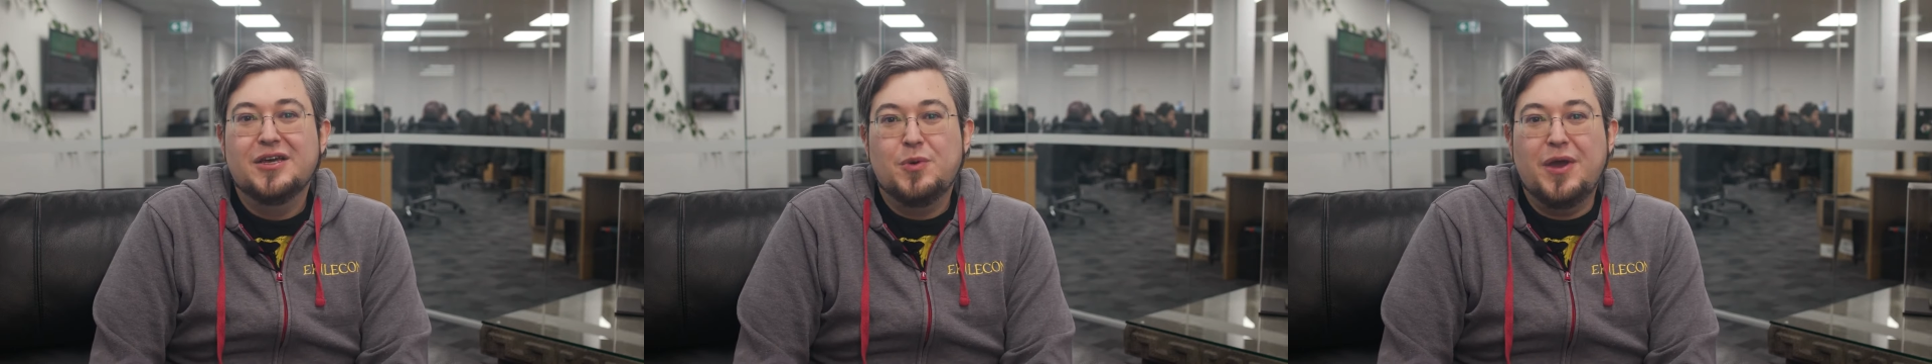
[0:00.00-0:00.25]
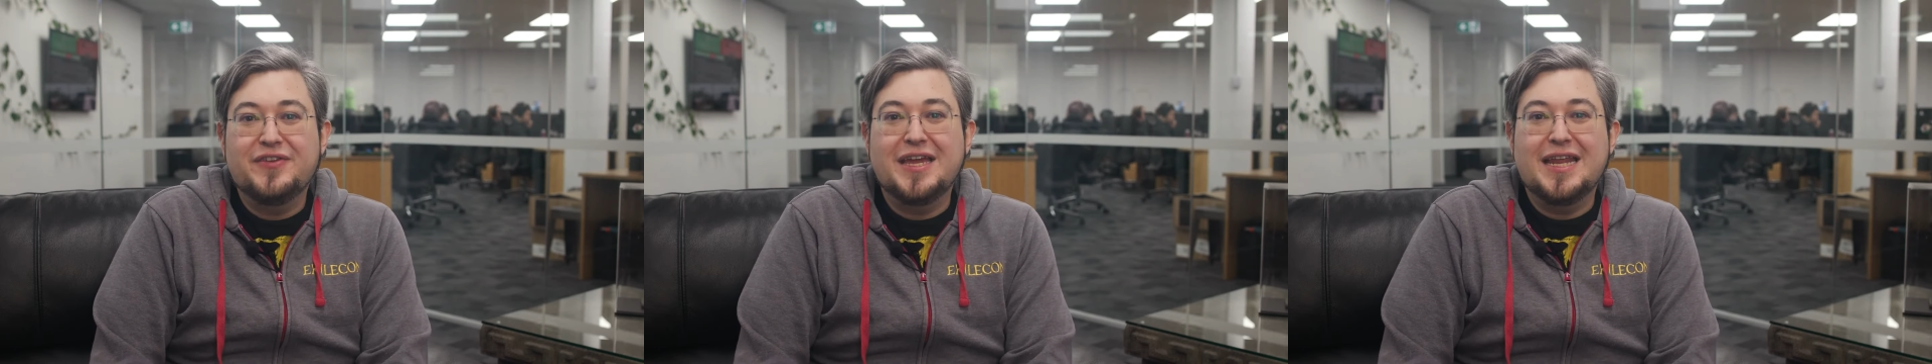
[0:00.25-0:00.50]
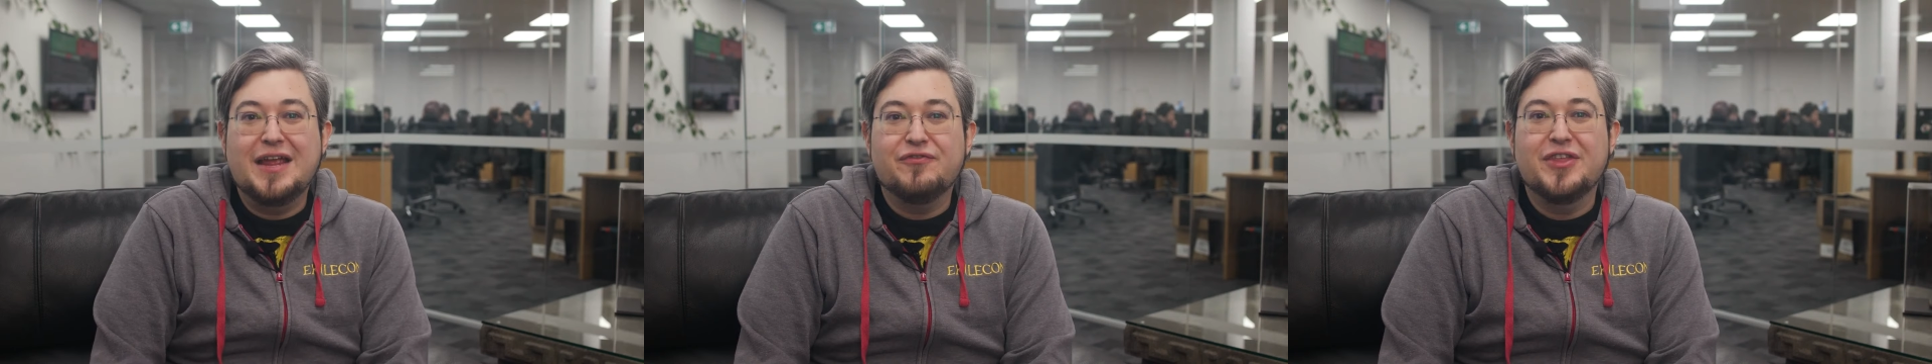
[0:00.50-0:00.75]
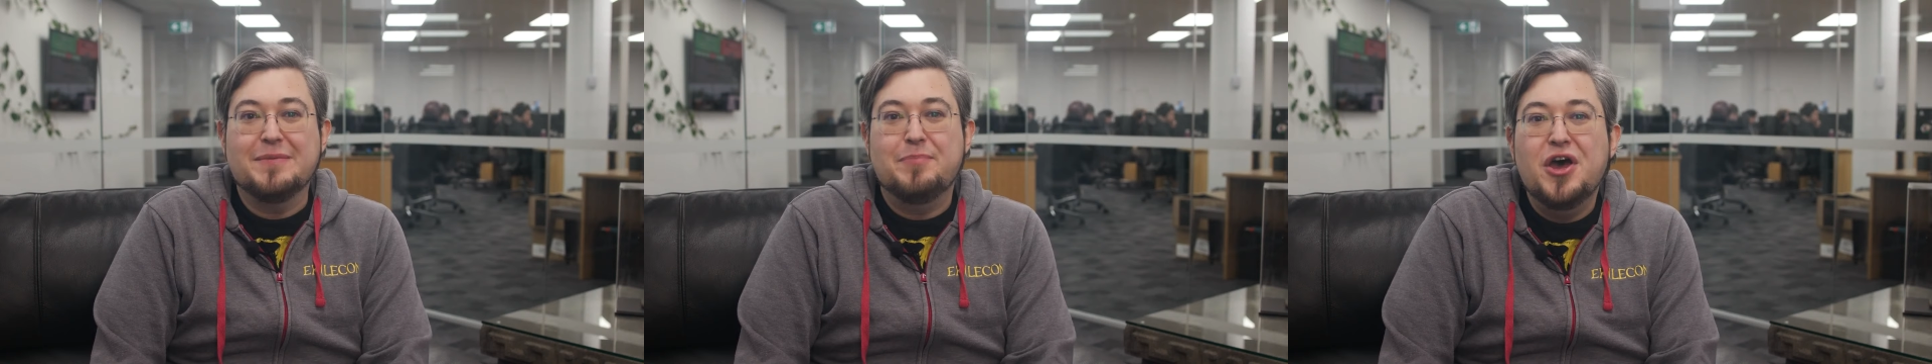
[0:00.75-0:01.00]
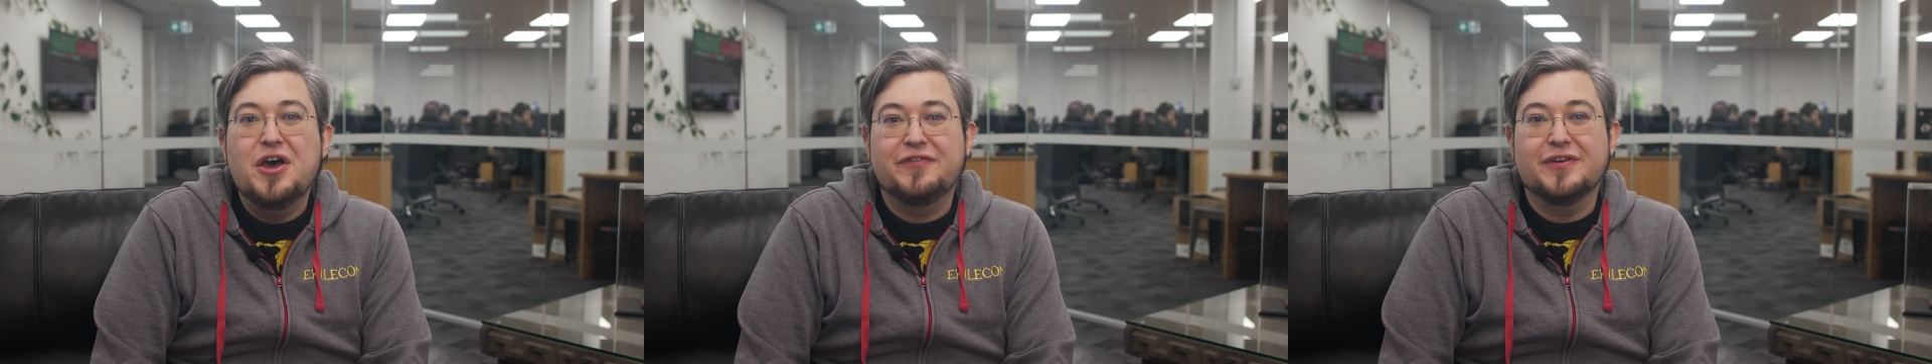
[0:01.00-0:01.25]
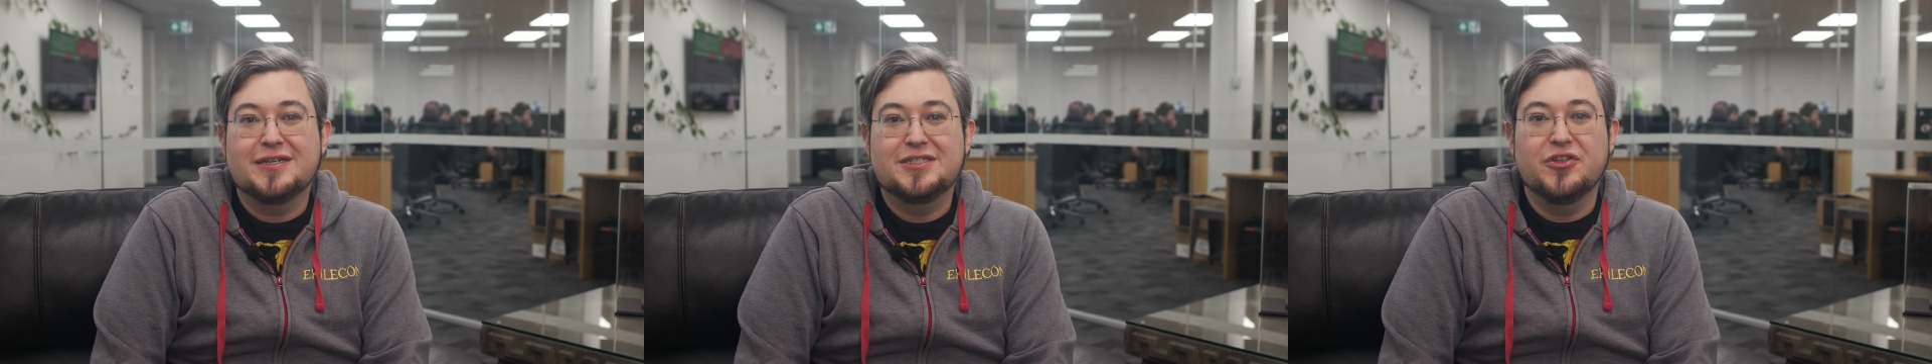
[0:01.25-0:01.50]
We have to get everything
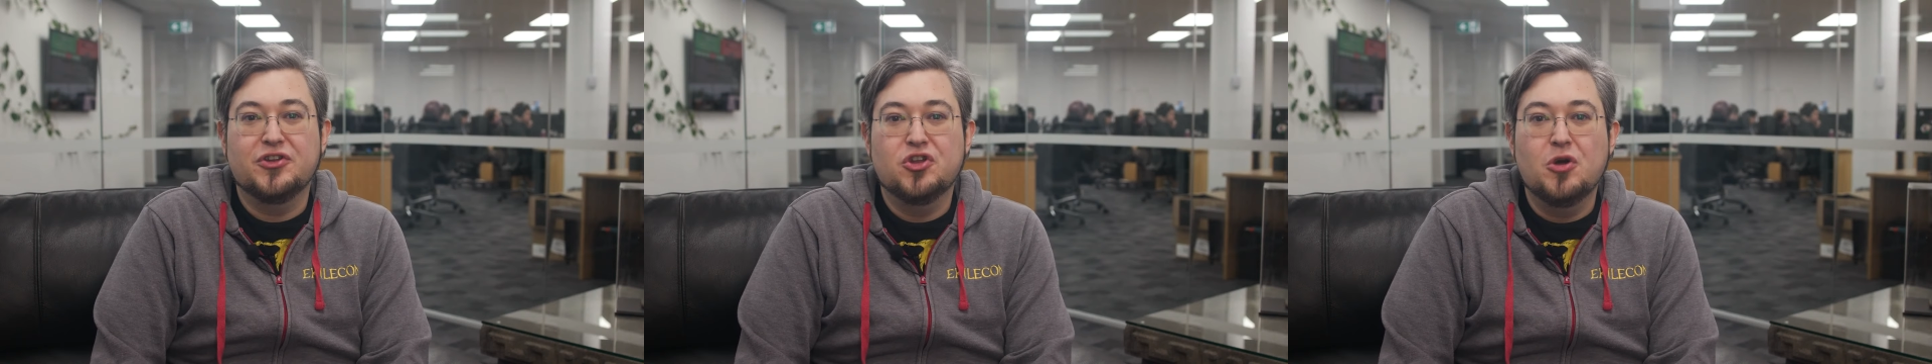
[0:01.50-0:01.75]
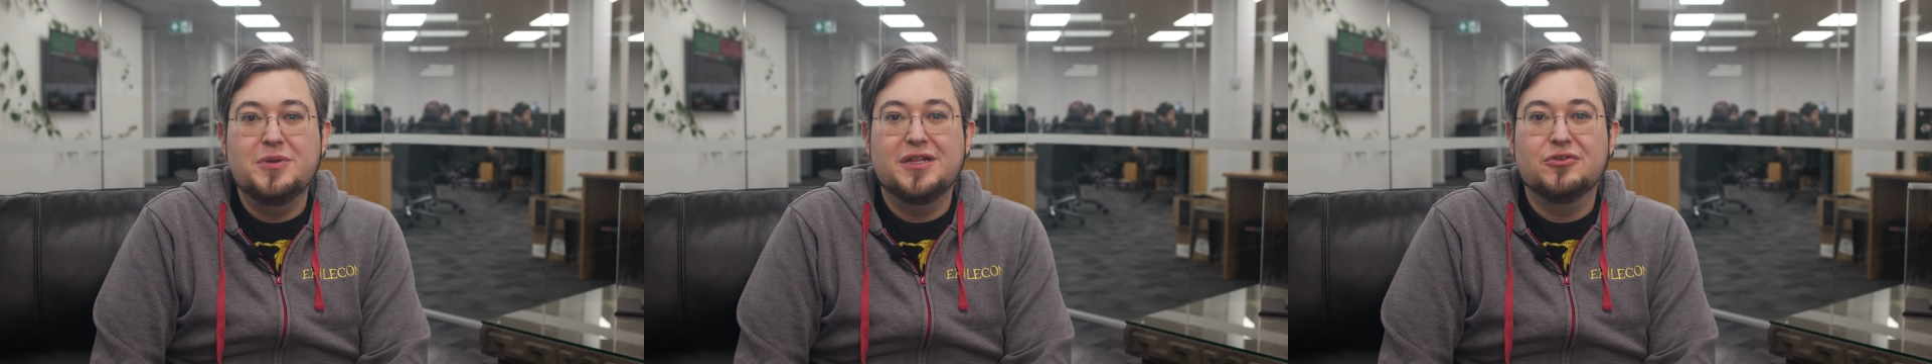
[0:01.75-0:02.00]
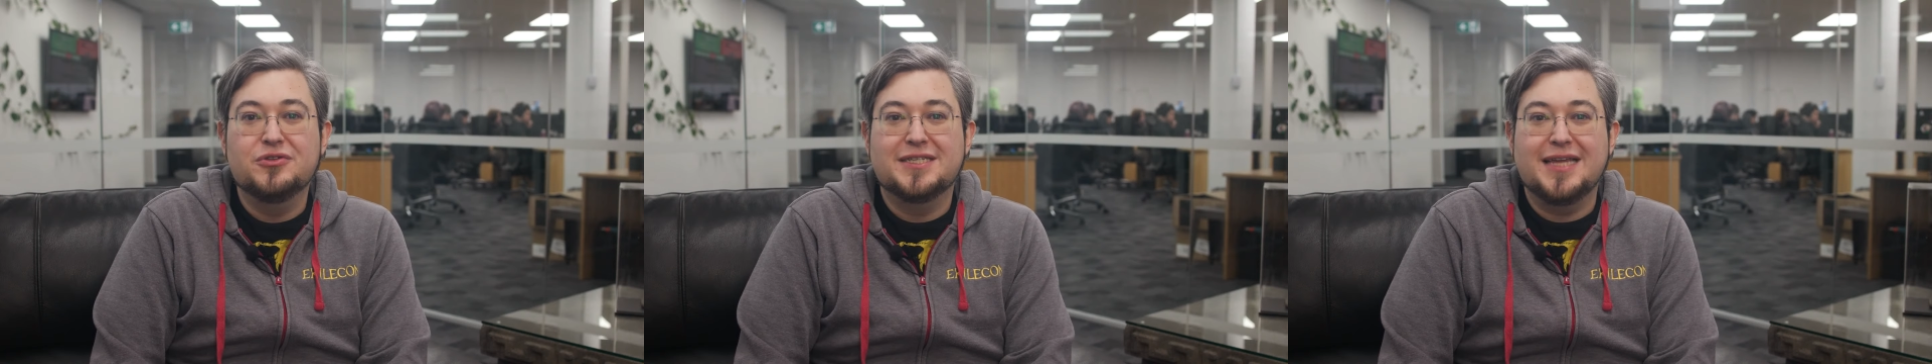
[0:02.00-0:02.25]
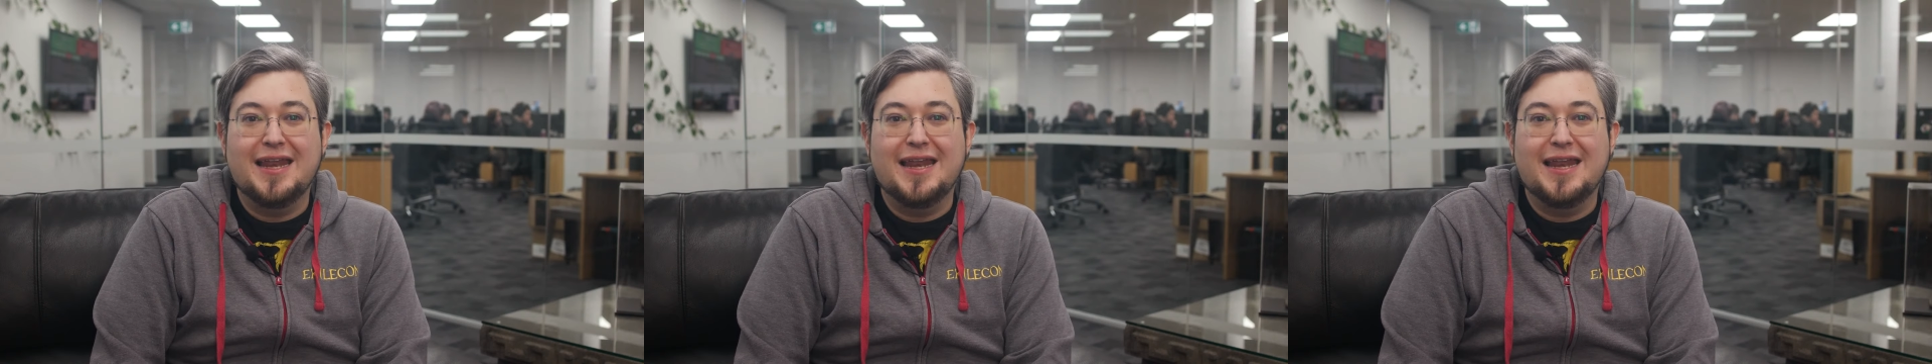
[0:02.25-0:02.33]
perfect so that nobody loses